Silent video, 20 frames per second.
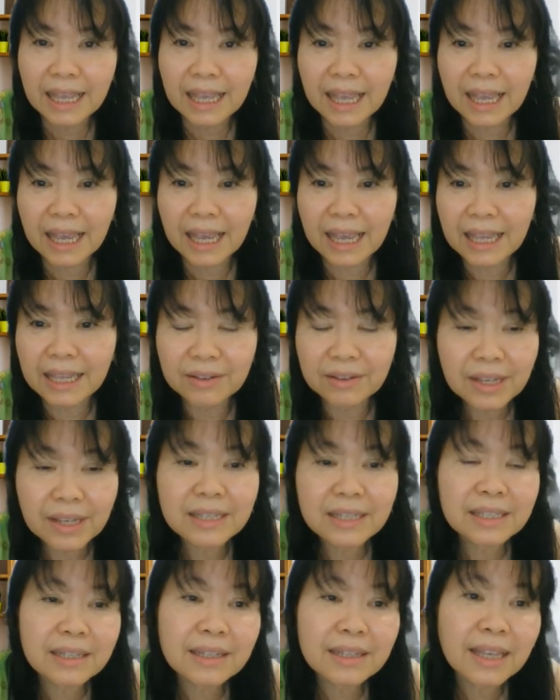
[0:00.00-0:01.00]
and you can
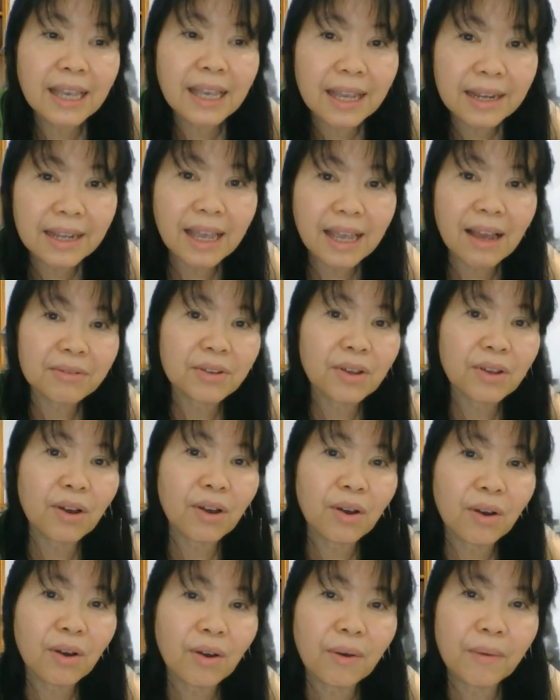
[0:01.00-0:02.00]
still carry out
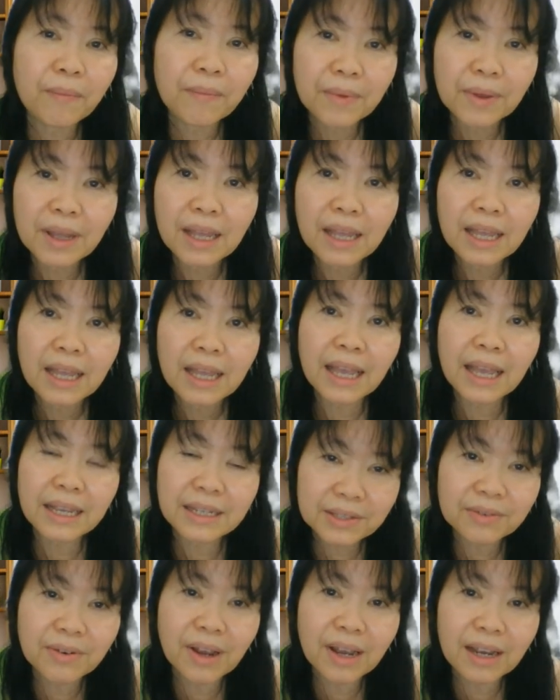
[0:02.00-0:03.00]
your
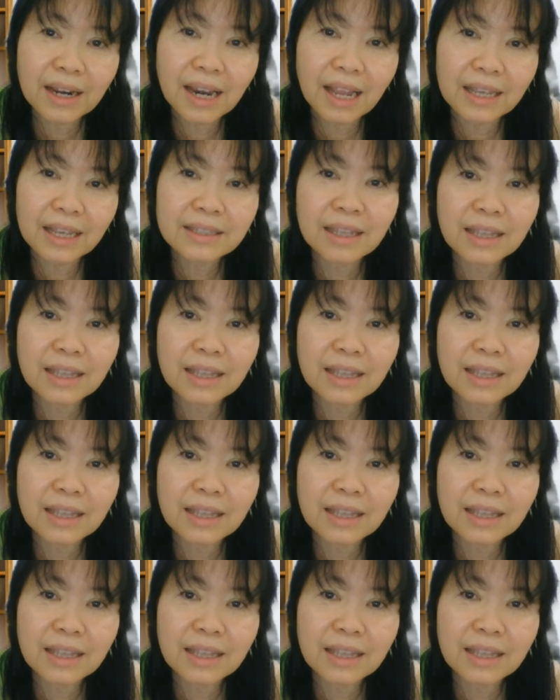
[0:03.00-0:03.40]
extra class.